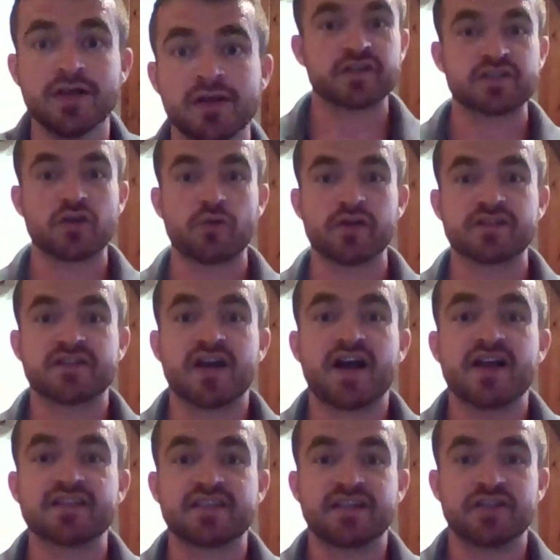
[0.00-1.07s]
But as always,
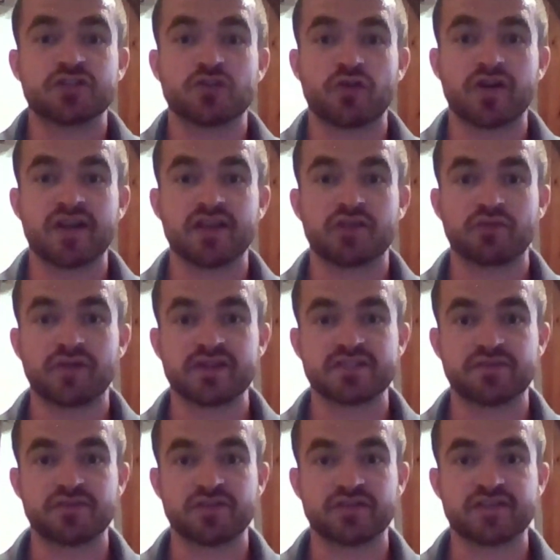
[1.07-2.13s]
guys, enjoy the rest
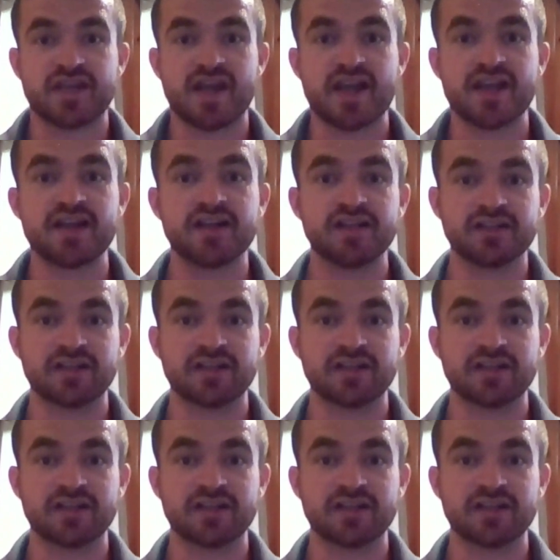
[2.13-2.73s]
of your day.